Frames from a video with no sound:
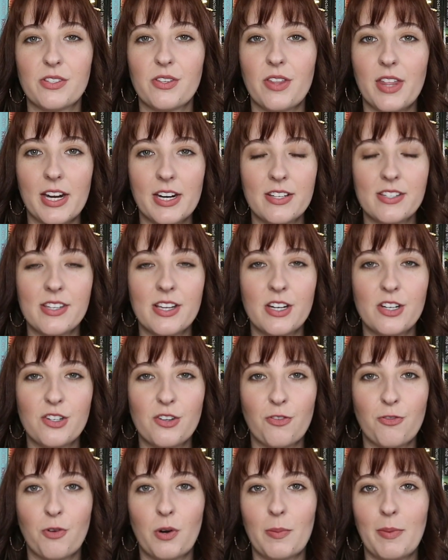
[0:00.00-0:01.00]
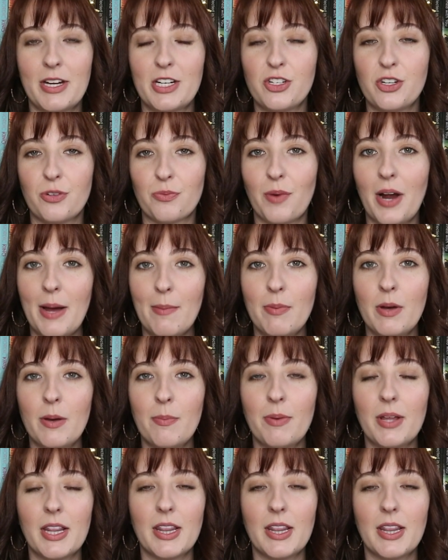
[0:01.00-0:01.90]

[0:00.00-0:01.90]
So that is it for my June wrap up.